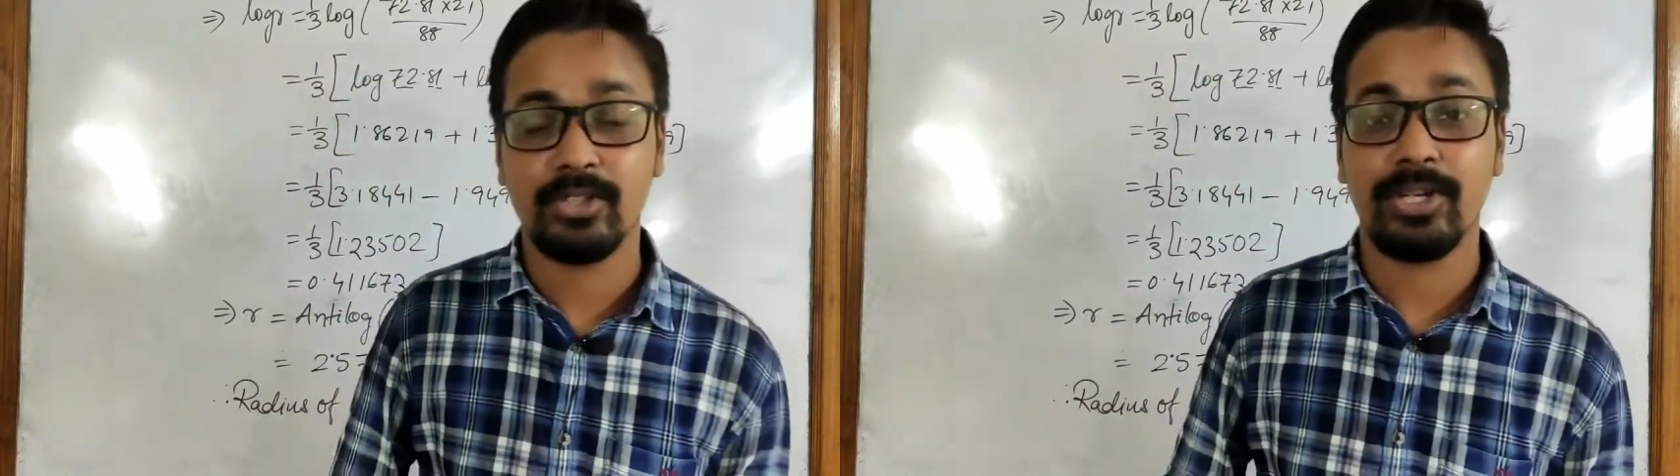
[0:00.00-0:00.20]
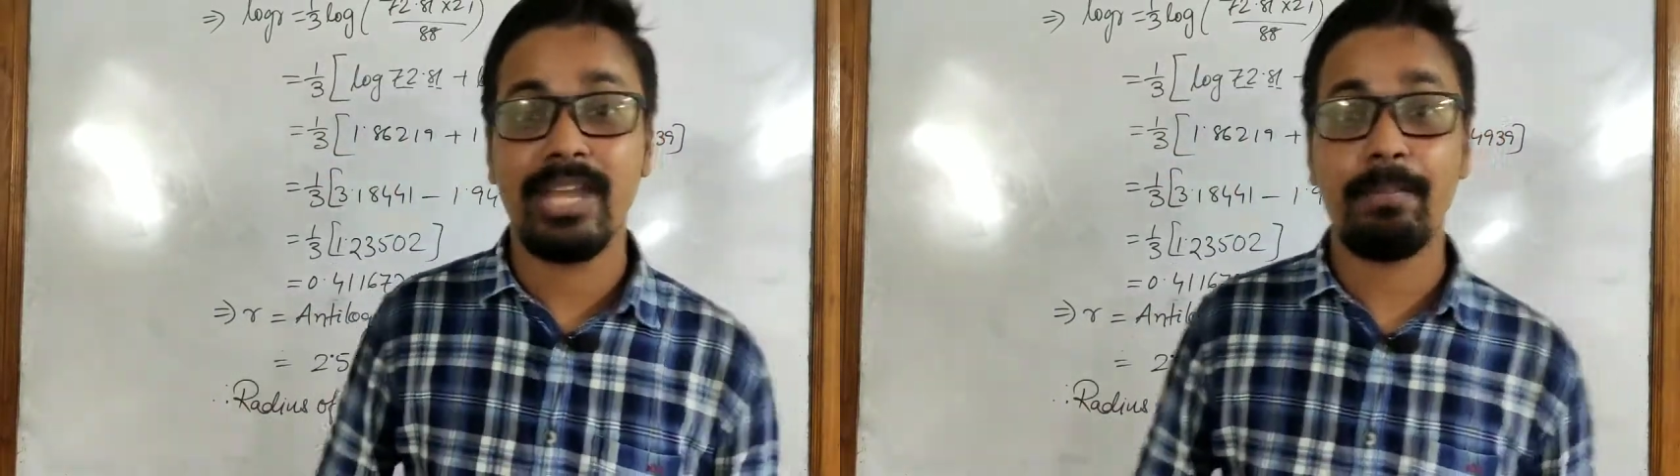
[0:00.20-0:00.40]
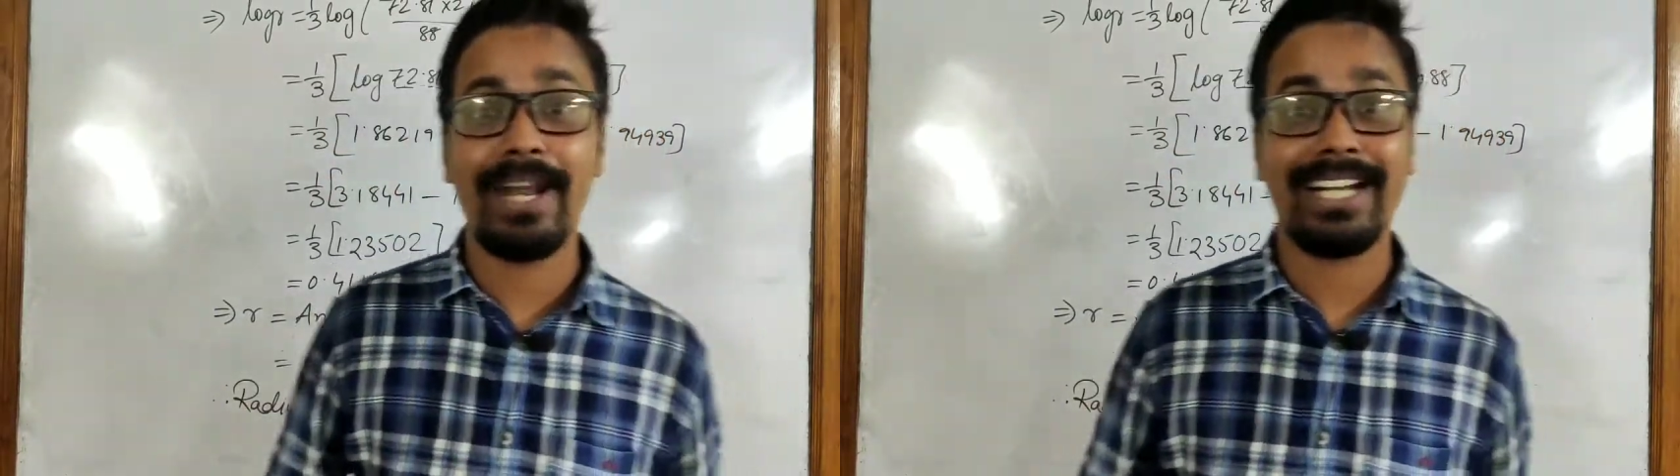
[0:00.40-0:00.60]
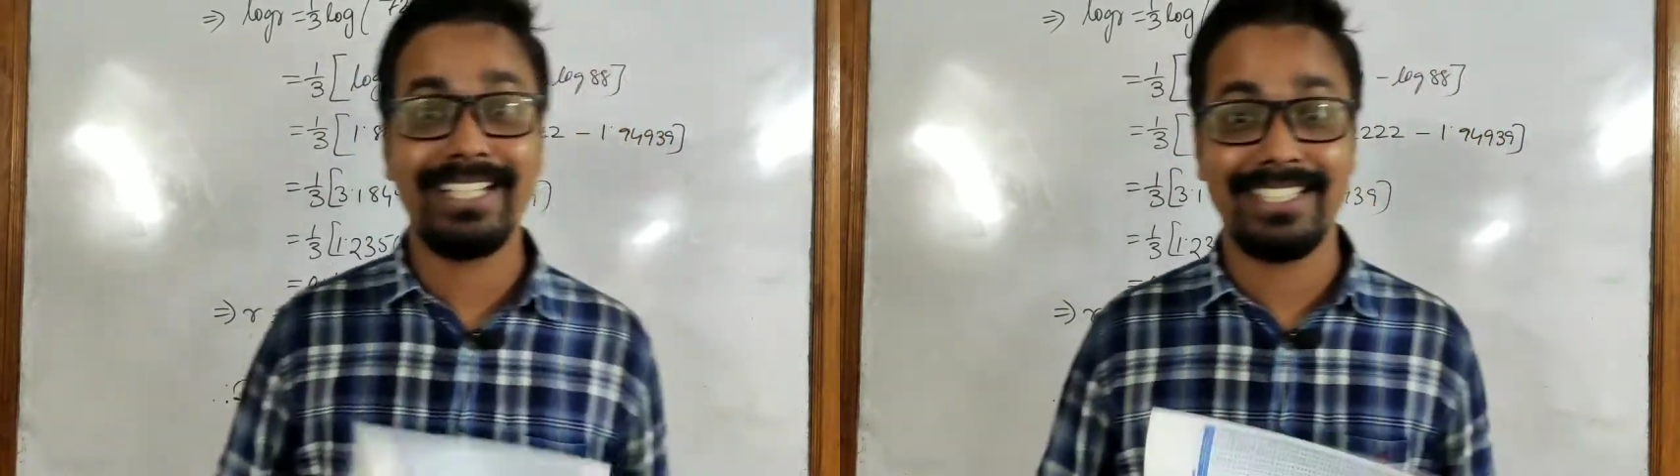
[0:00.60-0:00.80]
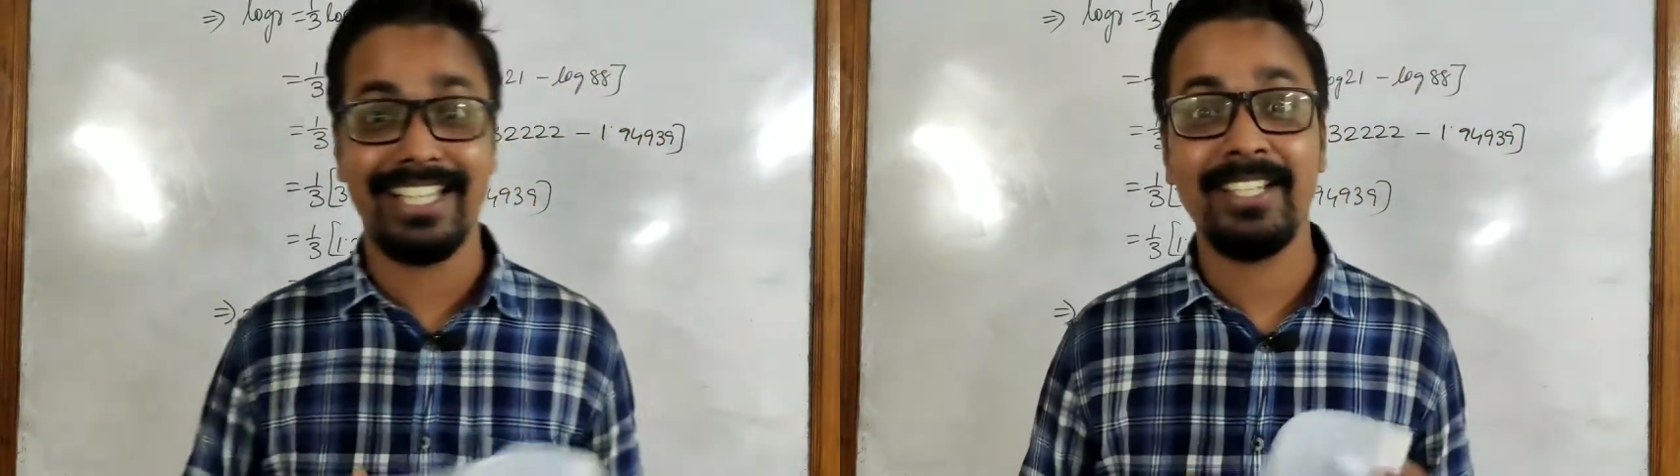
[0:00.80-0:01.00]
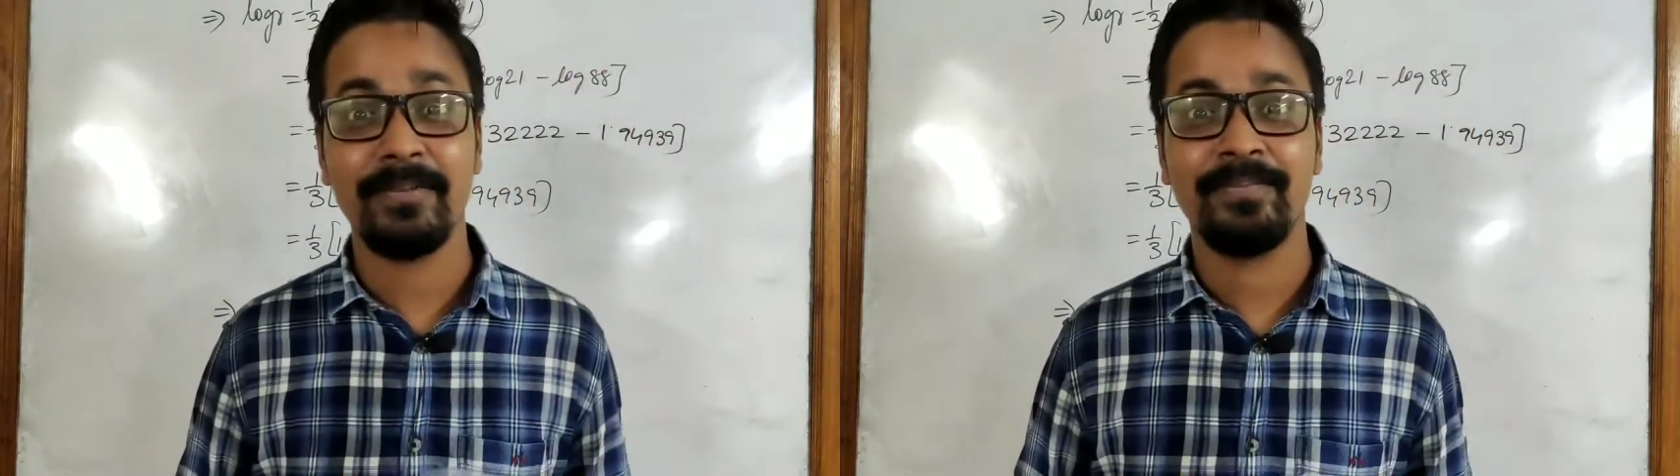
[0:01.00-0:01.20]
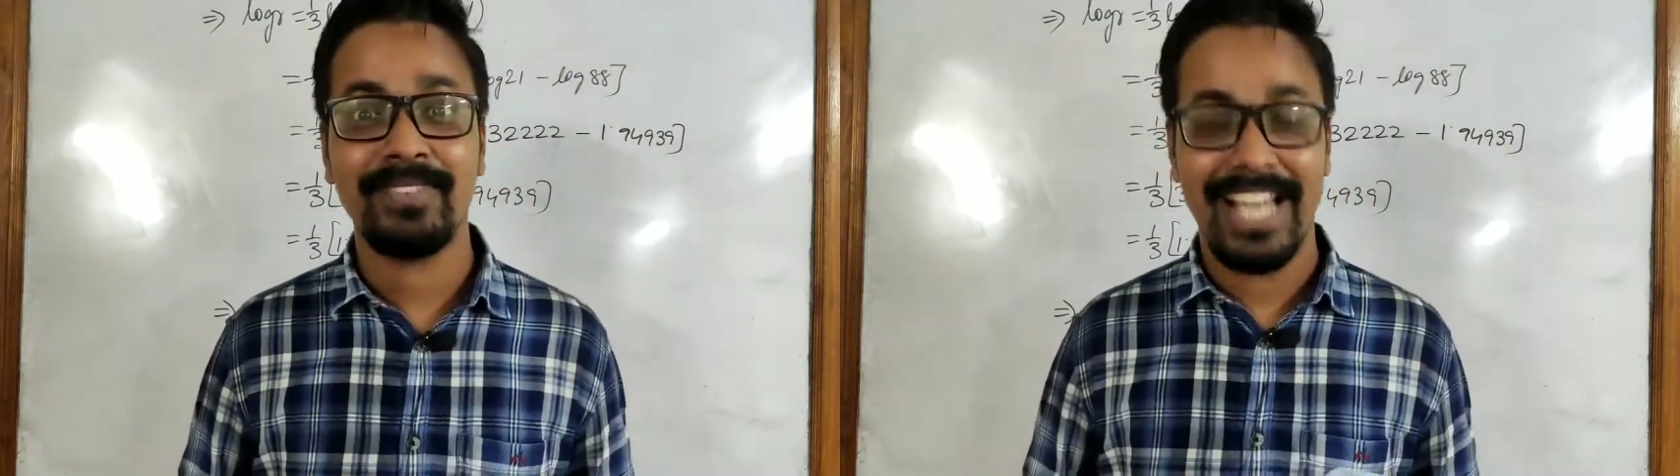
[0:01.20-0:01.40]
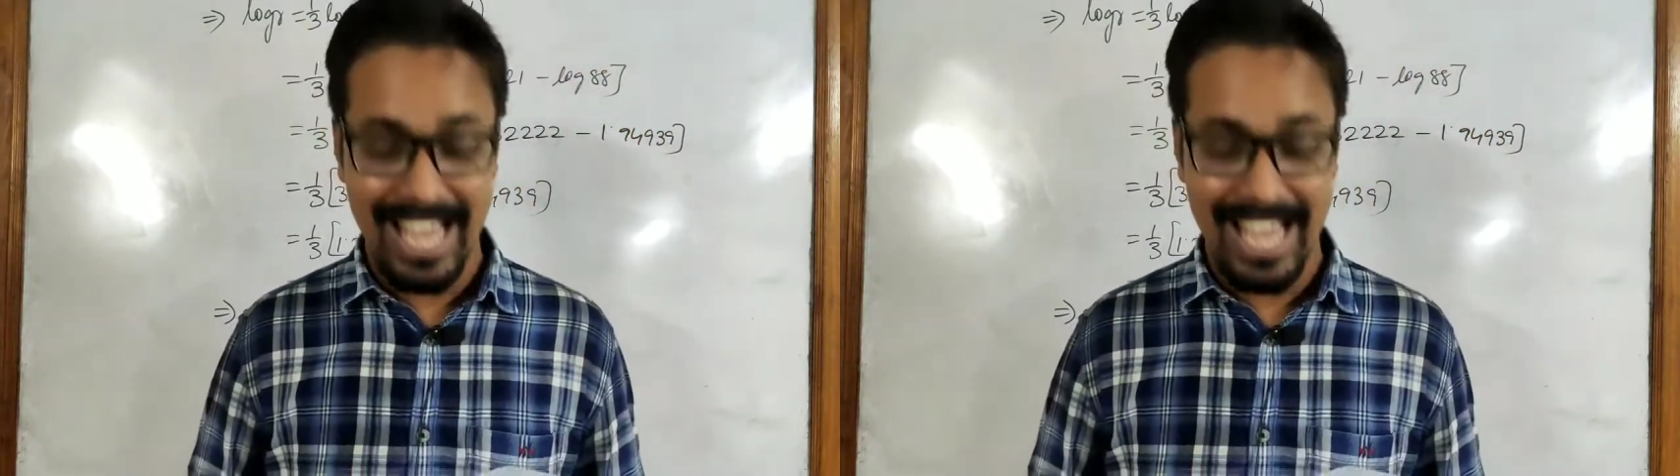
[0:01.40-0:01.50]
So keep practicing,